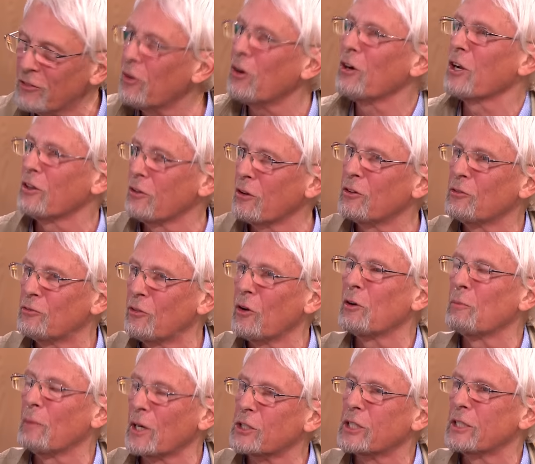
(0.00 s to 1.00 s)
he very he's
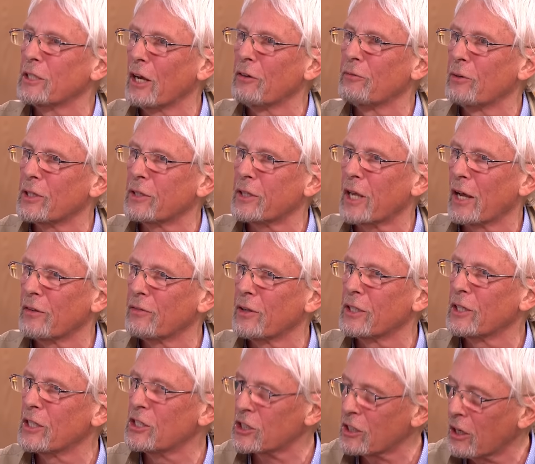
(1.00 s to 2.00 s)
very much in love with Kathy,
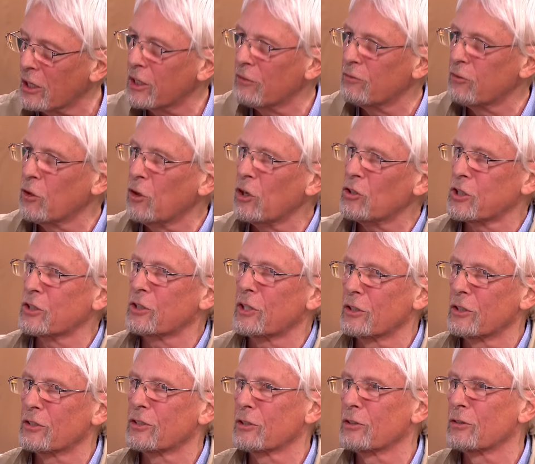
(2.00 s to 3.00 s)
and he's kind of lost
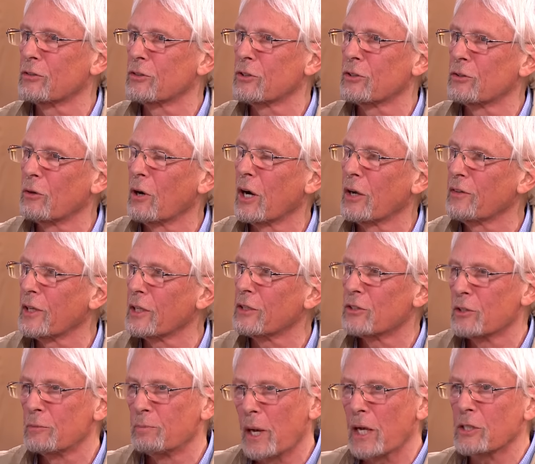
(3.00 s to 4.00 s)
her to to I
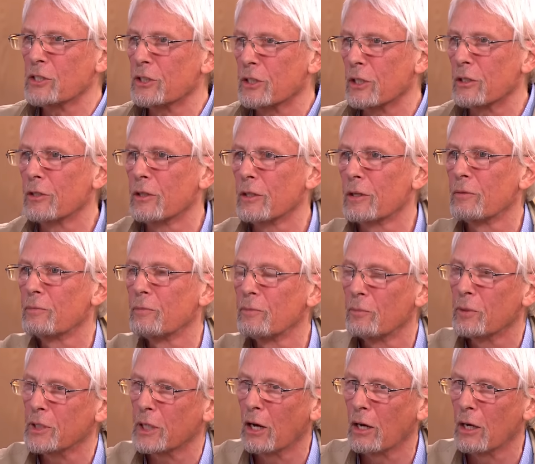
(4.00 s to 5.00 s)
think to Buster,
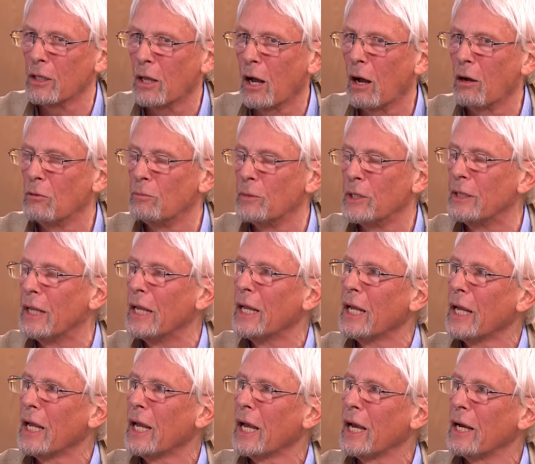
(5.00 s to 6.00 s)
yeah. Karl Howman,
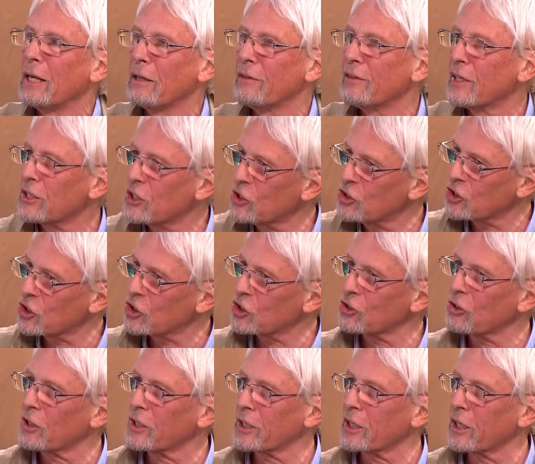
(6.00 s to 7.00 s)
and I think he's
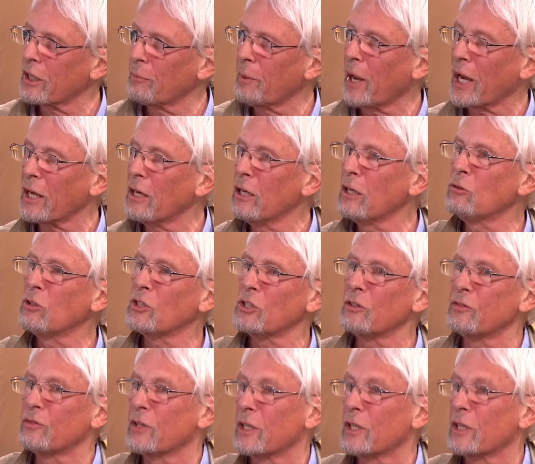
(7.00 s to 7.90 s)
just trying to get it back. And I also